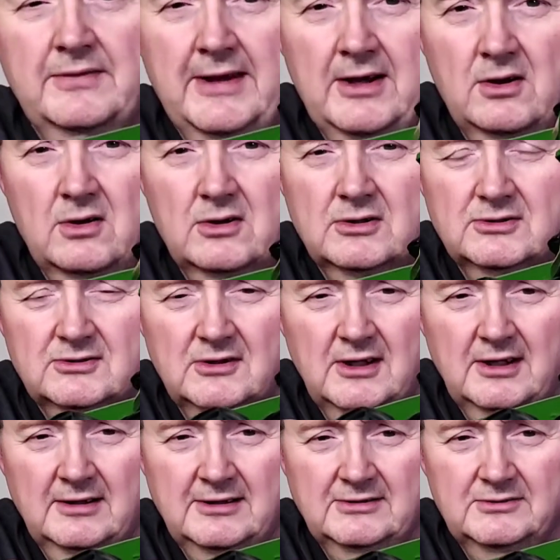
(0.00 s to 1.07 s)
They are
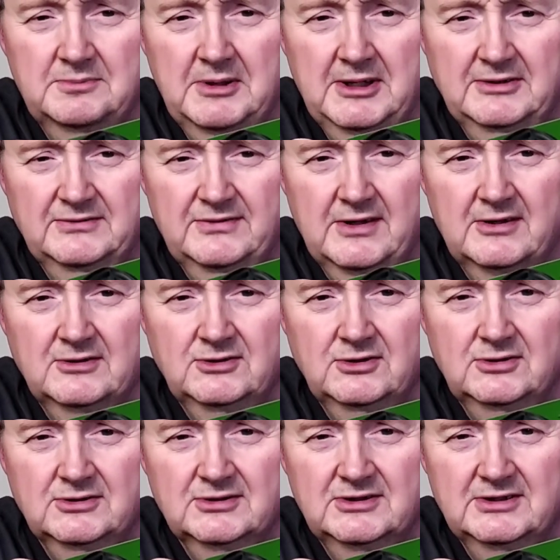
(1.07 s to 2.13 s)
slightly spaced there, as
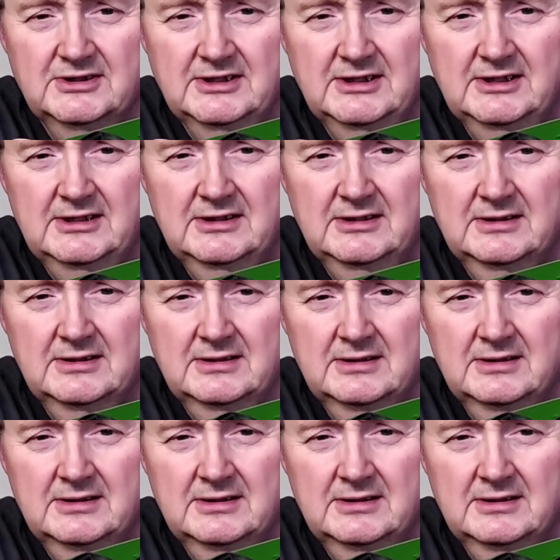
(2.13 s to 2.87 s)
you can see.